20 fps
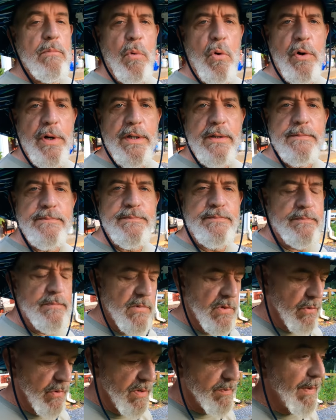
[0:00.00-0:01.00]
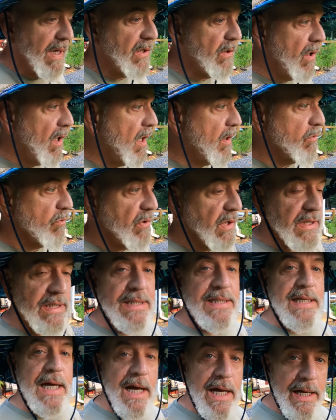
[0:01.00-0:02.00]
Morning. So is my lawn
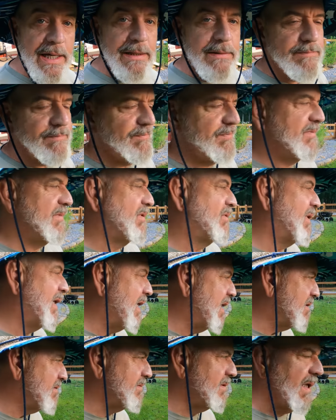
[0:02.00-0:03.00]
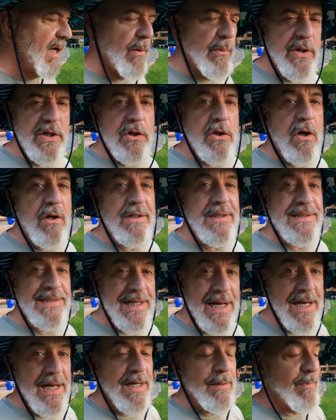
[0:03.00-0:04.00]
really dying? Well, I wouldn't call
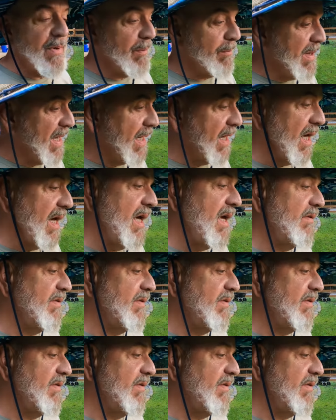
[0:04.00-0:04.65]
it dying, but man, I